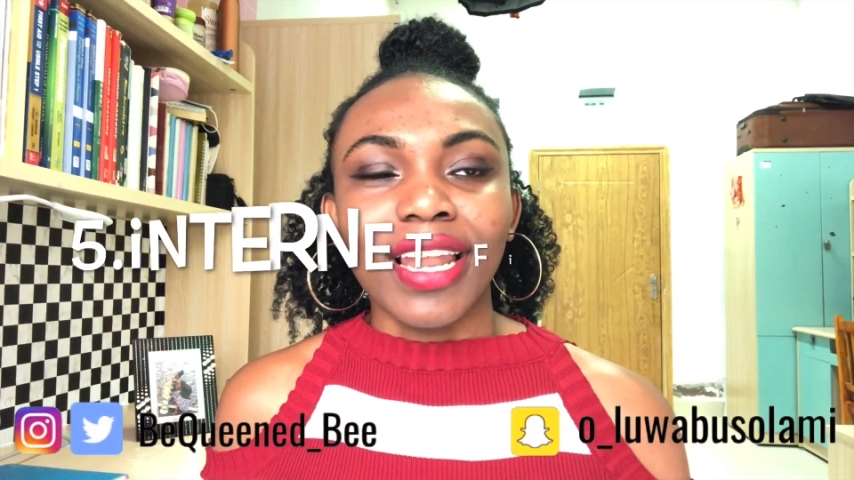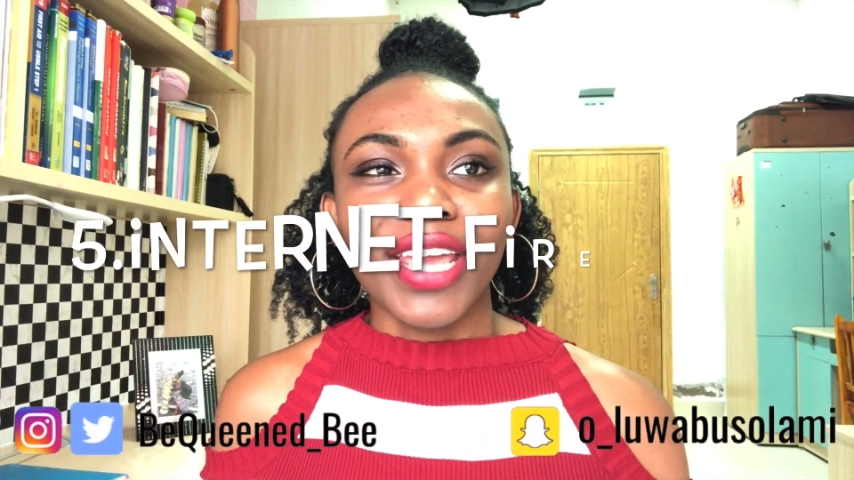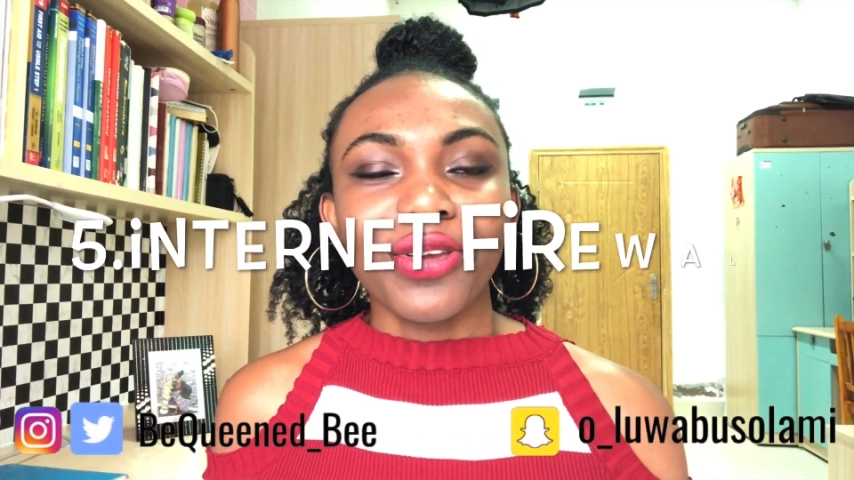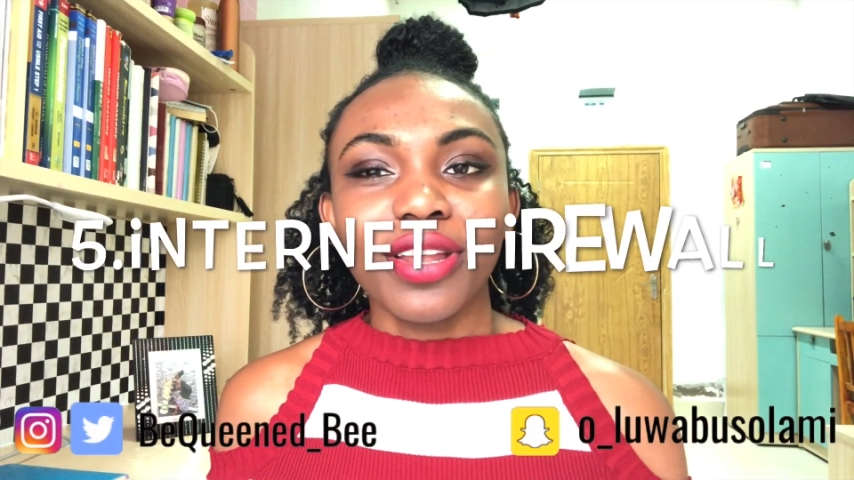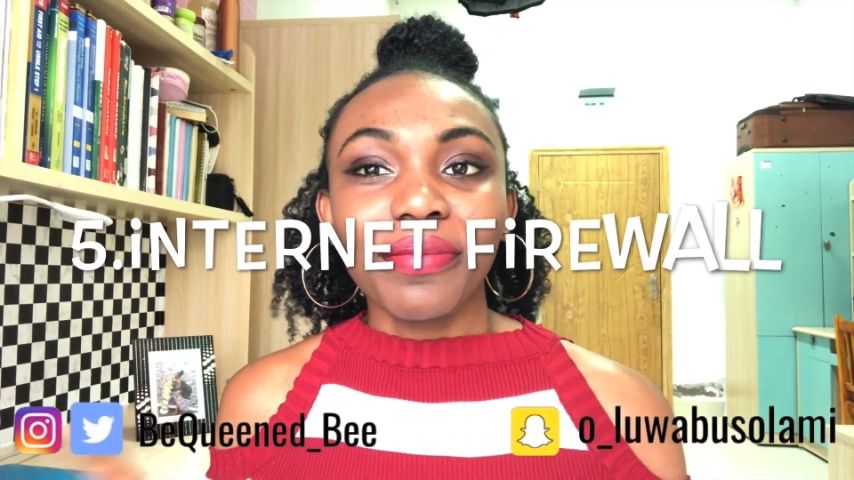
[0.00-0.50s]

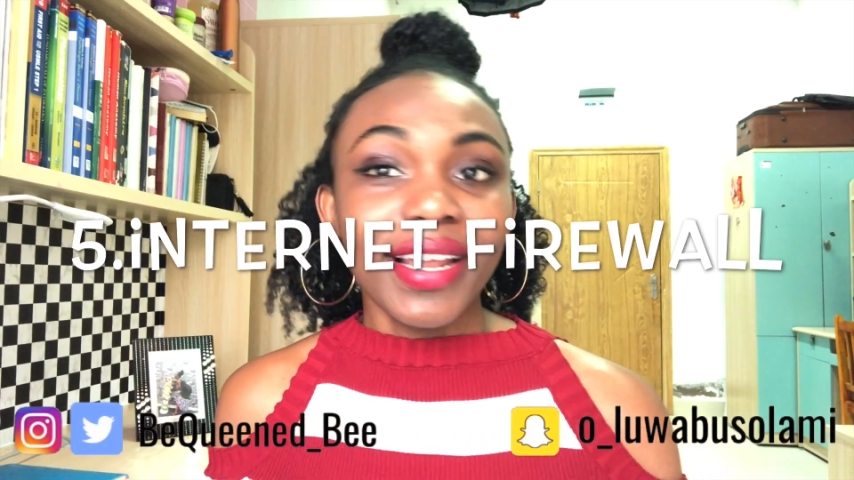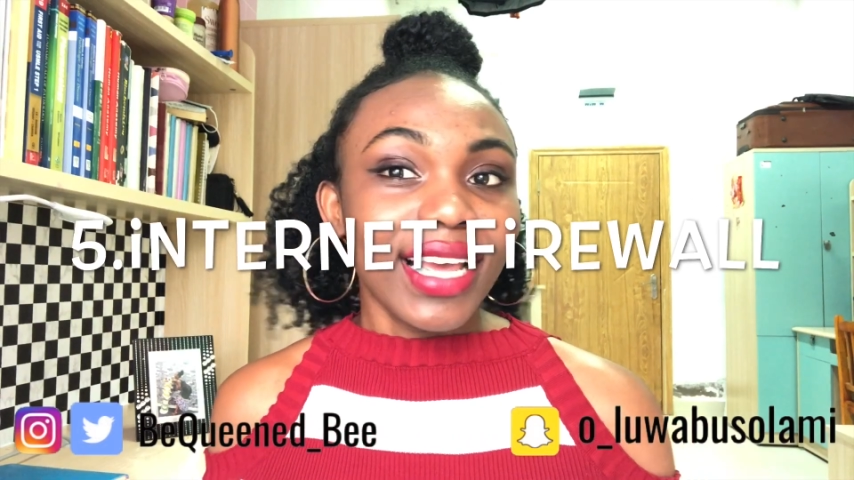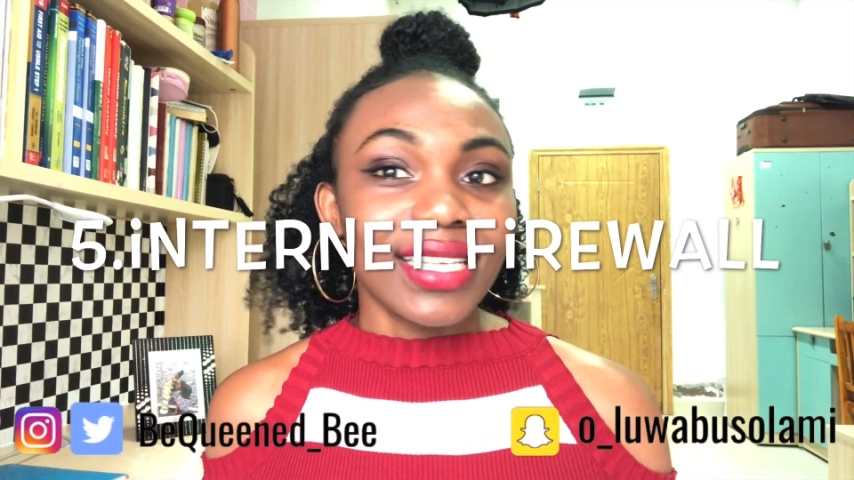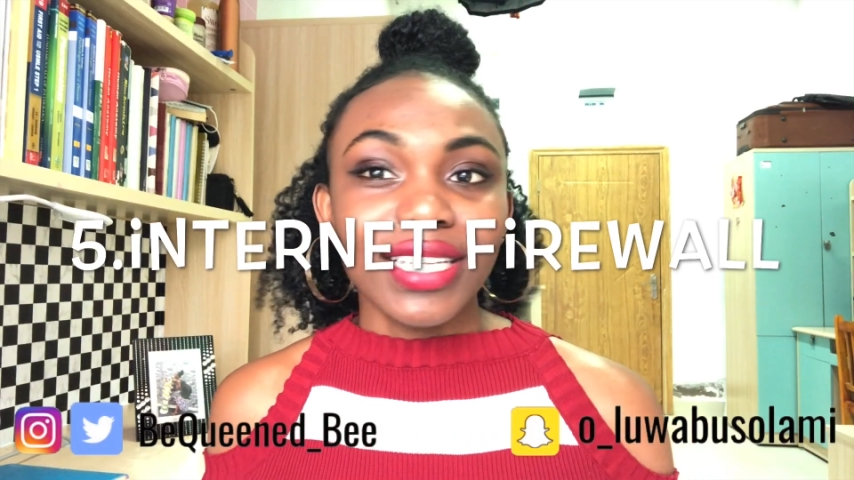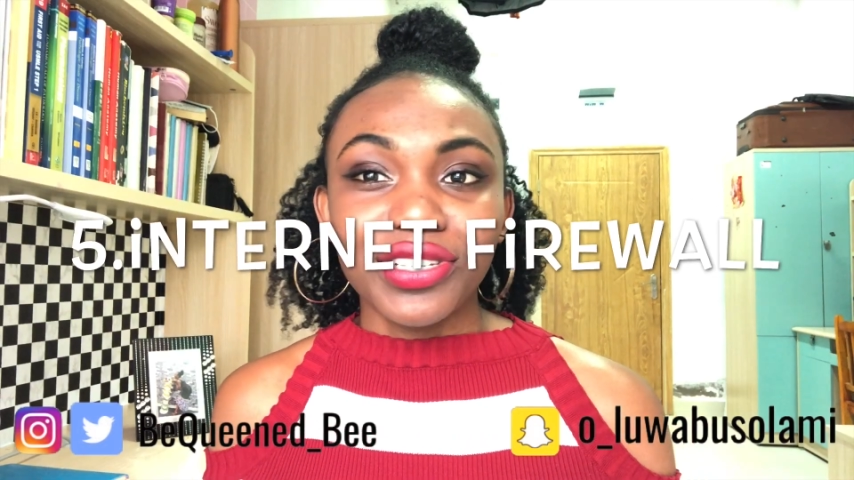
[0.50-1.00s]
Like, you can barely
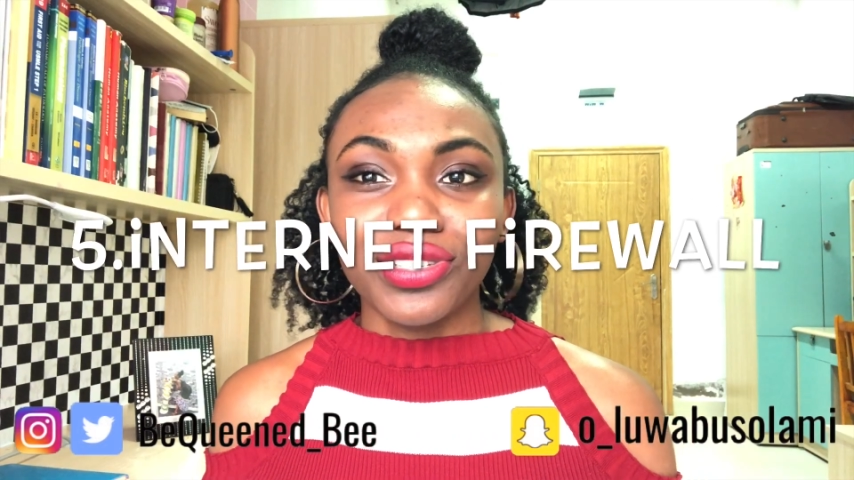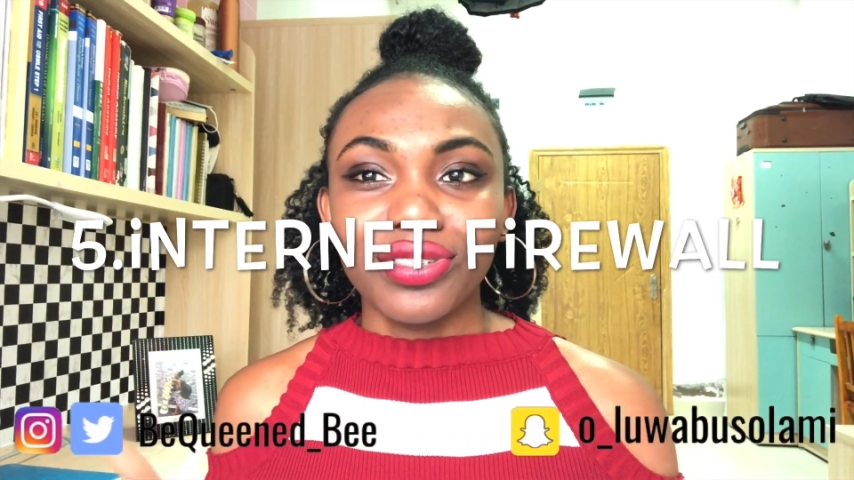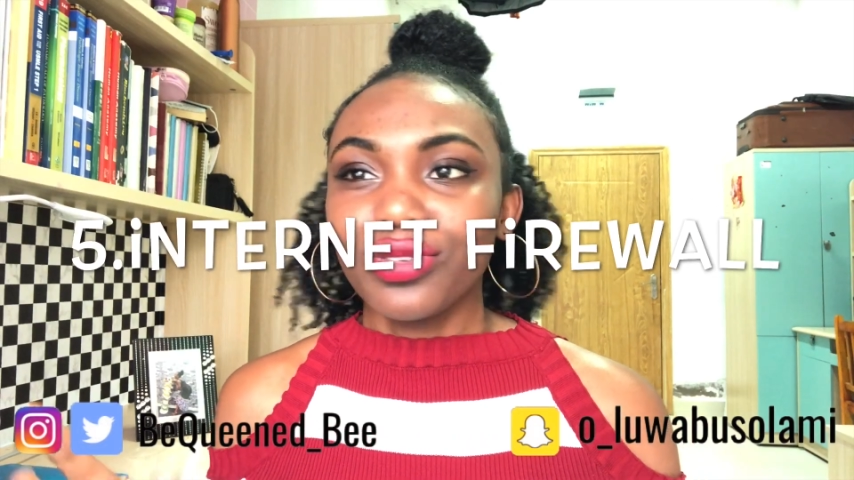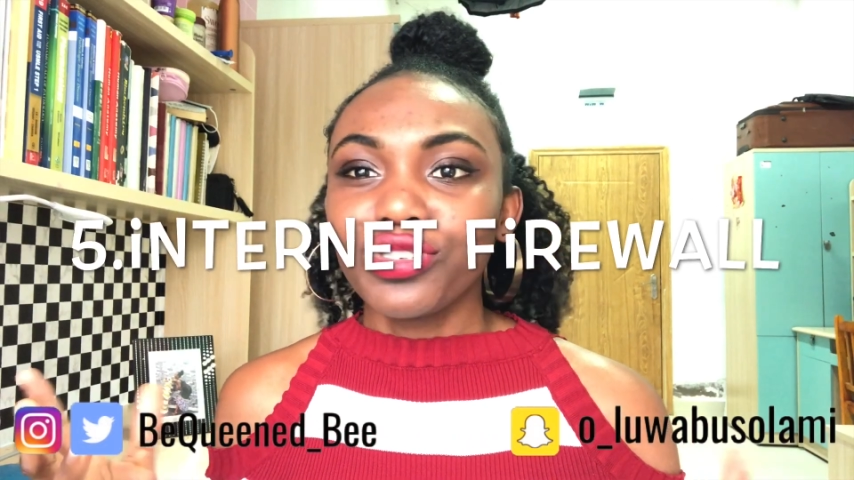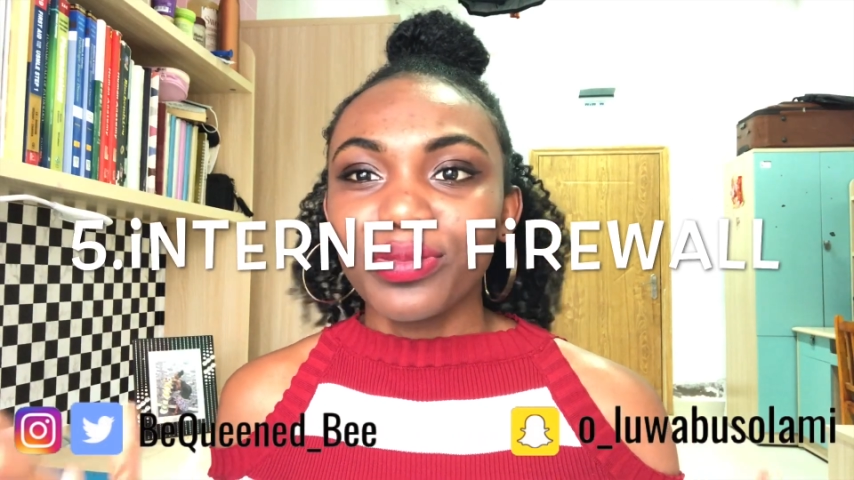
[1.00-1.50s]
access
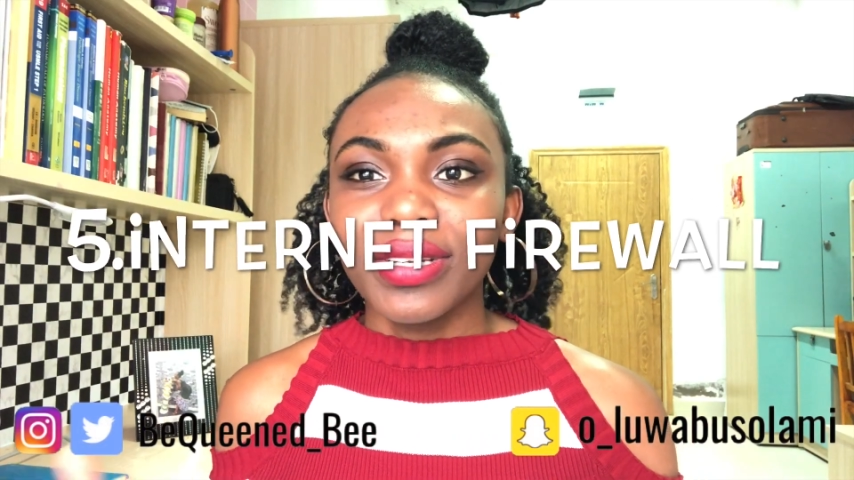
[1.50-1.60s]
social